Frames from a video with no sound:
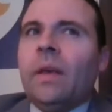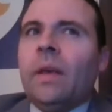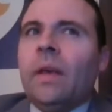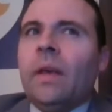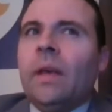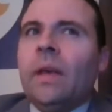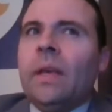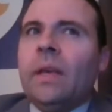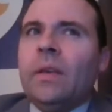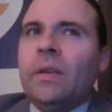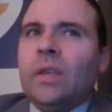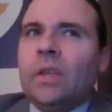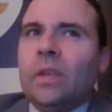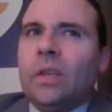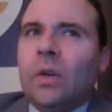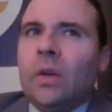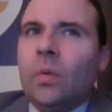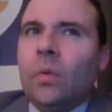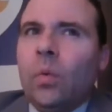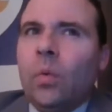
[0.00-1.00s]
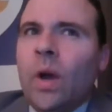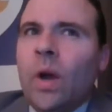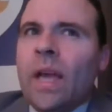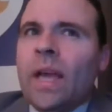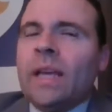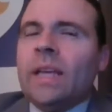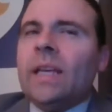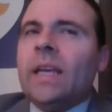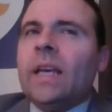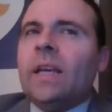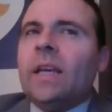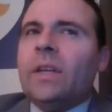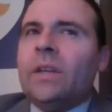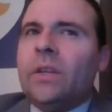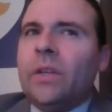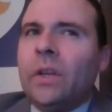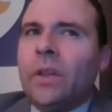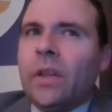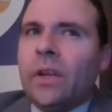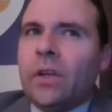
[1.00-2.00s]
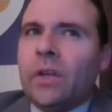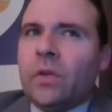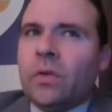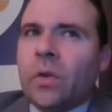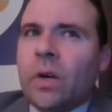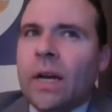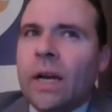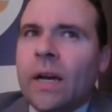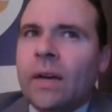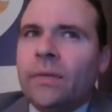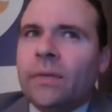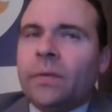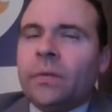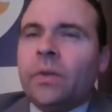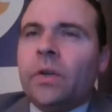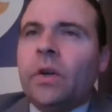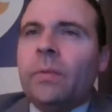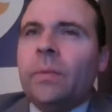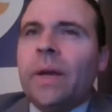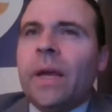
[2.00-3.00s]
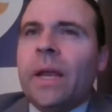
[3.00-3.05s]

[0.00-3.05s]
He went to the draft room